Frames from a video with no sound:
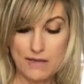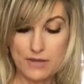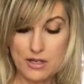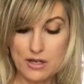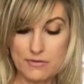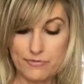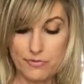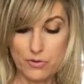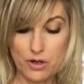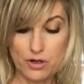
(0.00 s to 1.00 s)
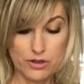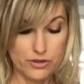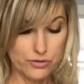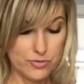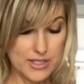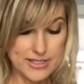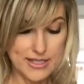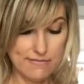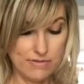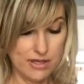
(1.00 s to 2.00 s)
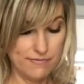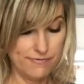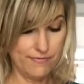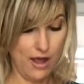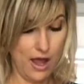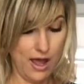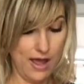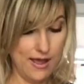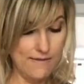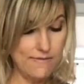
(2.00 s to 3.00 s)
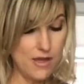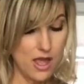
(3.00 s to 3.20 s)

oven for 375.